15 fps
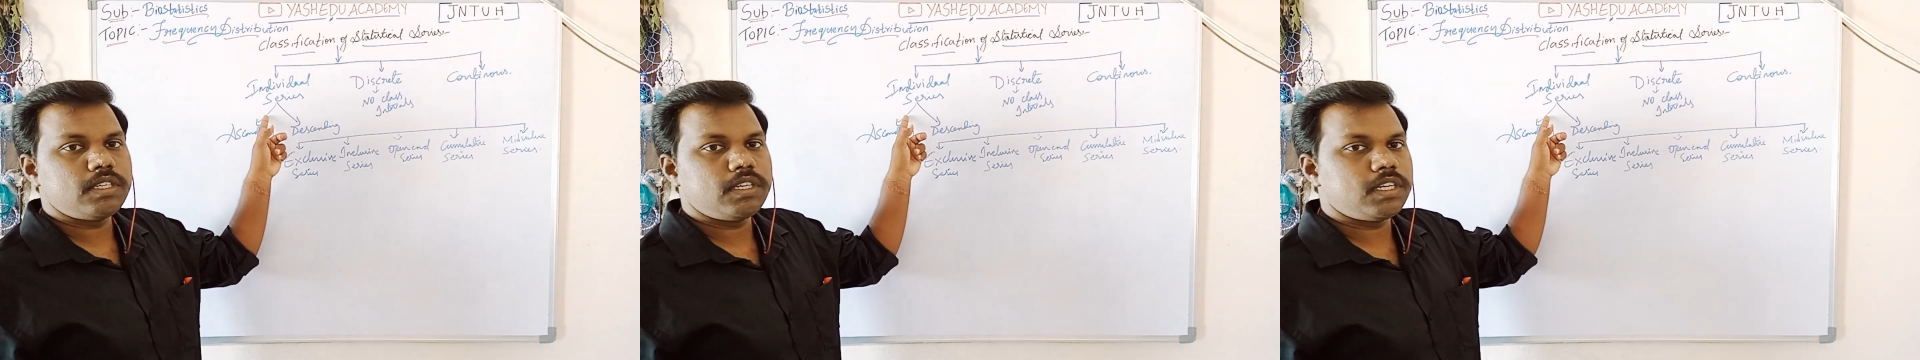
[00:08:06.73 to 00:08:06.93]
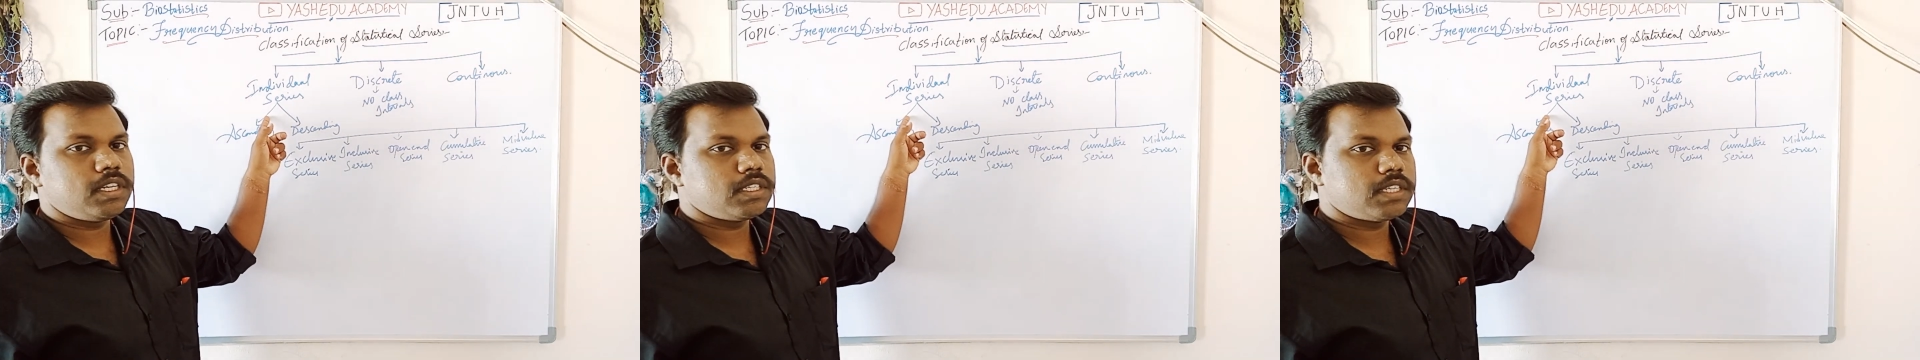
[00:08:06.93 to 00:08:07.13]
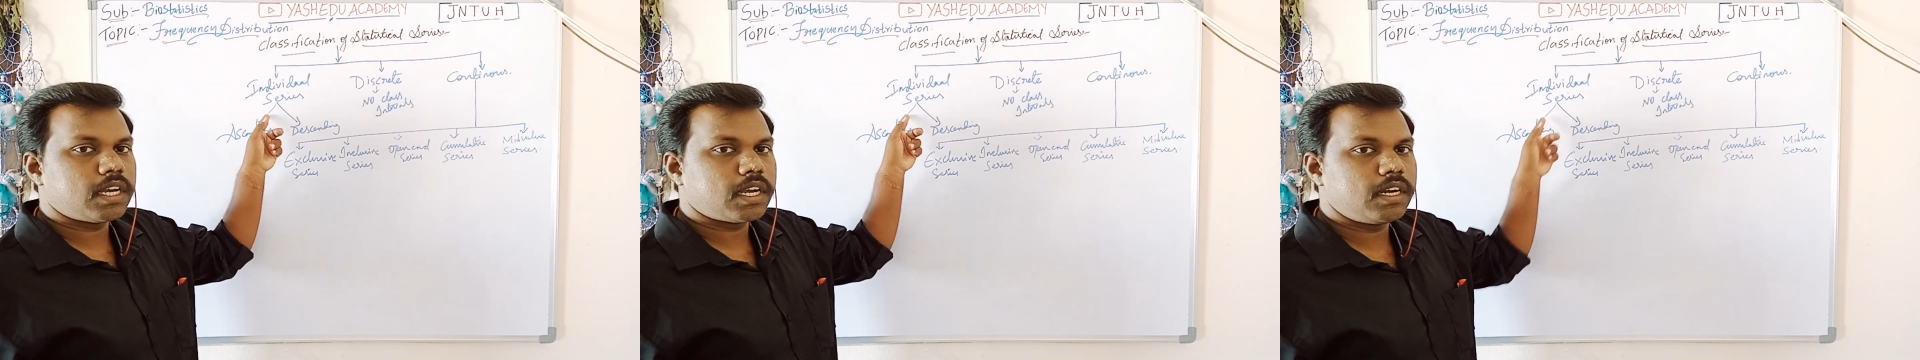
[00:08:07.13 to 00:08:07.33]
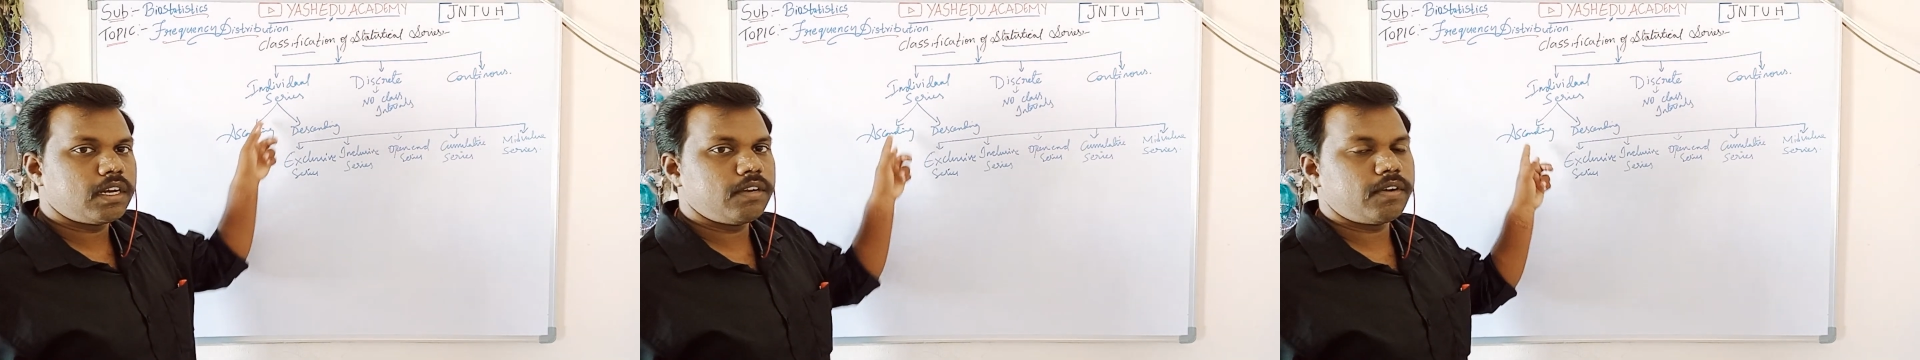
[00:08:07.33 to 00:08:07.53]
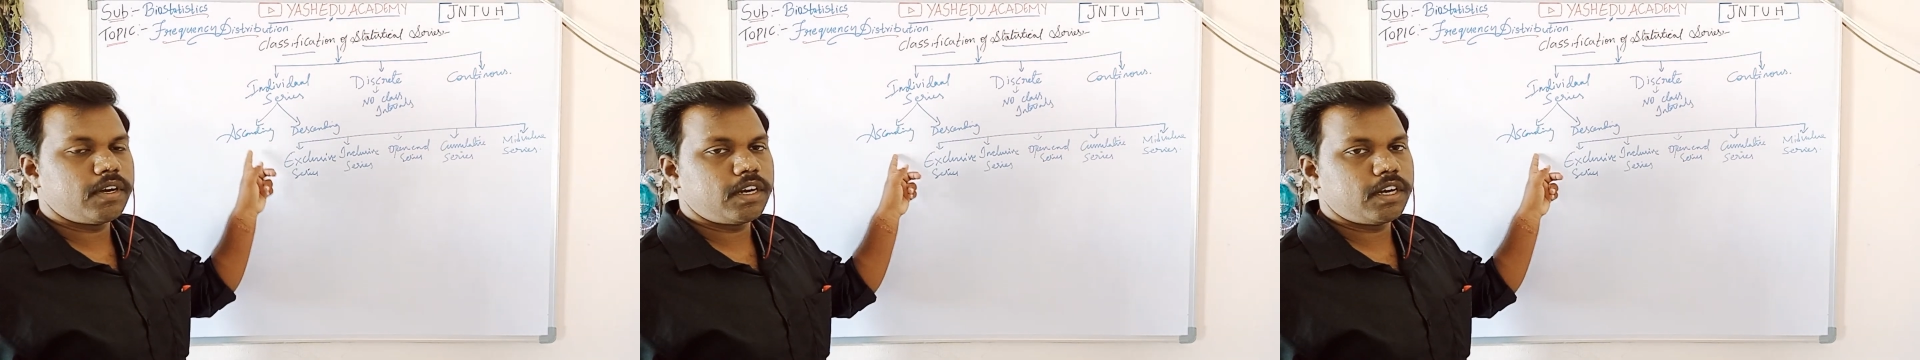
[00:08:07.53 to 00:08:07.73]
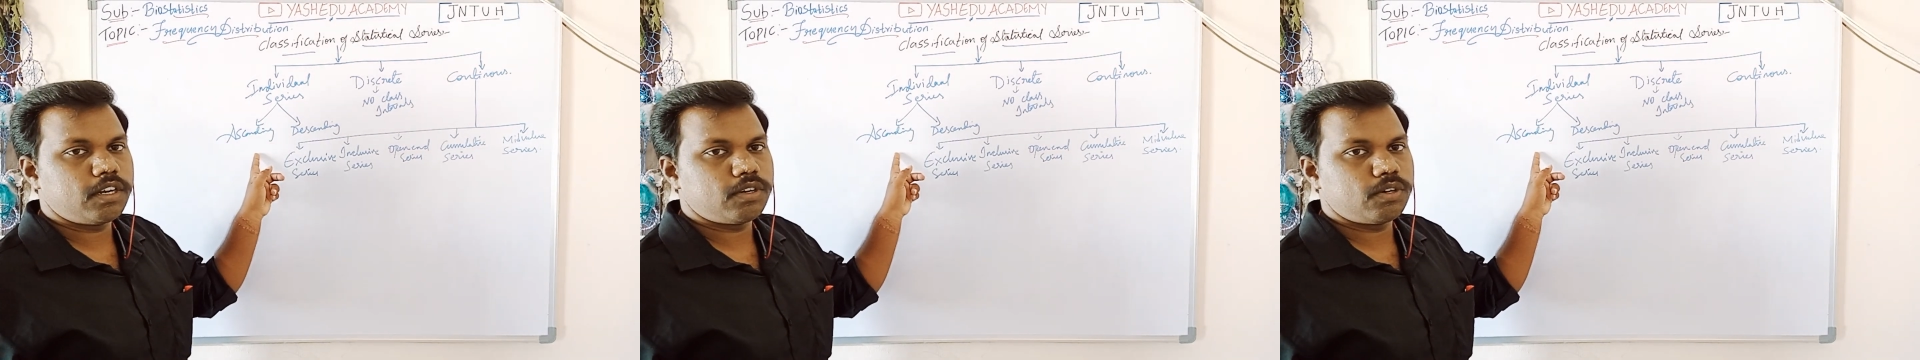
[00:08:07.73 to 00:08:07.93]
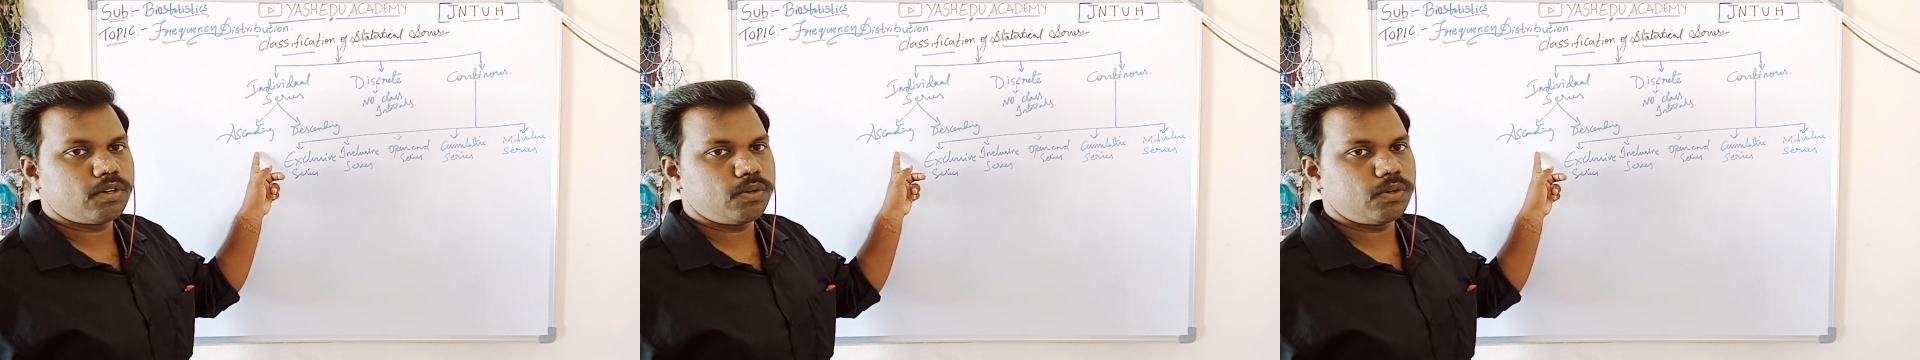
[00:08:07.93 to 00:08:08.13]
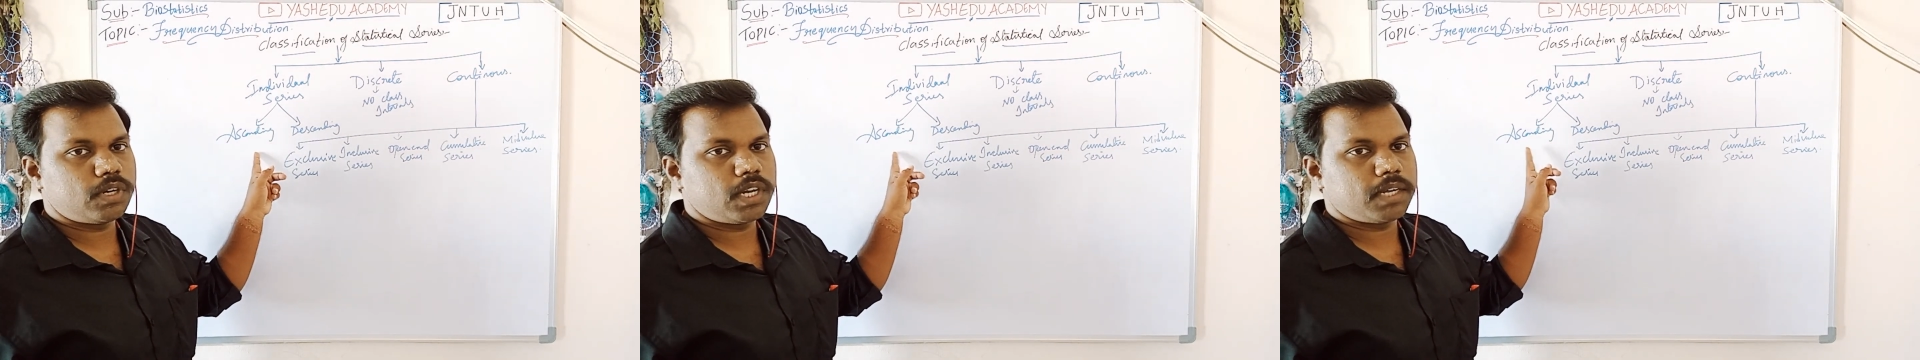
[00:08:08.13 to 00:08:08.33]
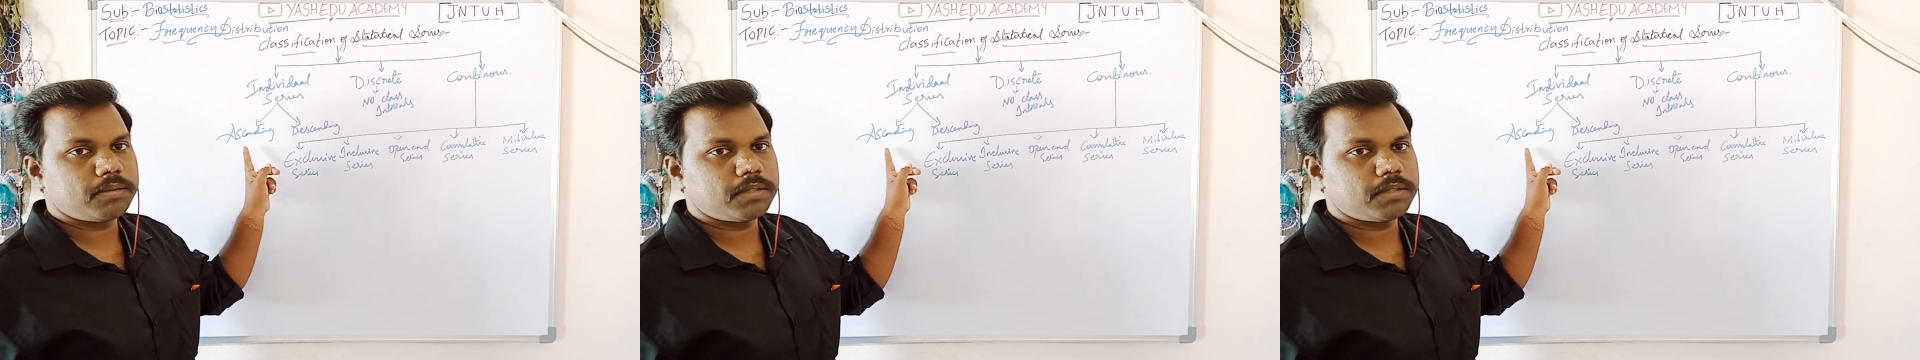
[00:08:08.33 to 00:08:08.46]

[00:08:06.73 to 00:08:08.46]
it is again divided into two types: